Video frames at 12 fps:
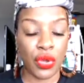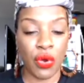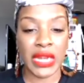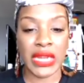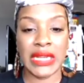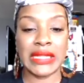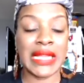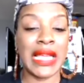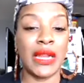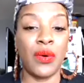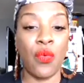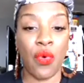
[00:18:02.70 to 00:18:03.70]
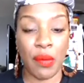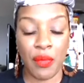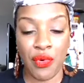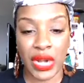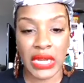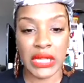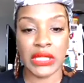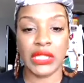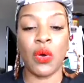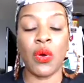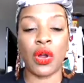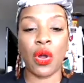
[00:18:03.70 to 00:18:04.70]
audience and a warm audience.
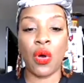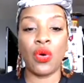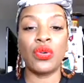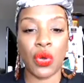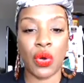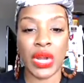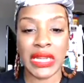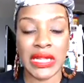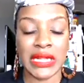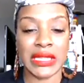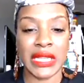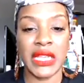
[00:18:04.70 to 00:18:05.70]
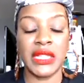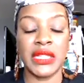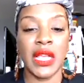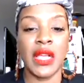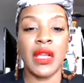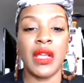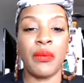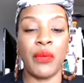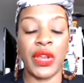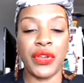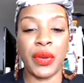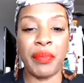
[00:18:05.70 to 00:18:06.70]
So a cold audience is
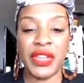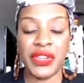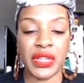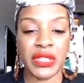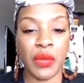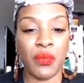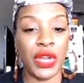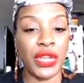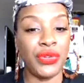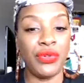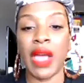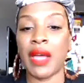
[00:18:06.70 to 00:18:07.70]
when you're pitching someone, you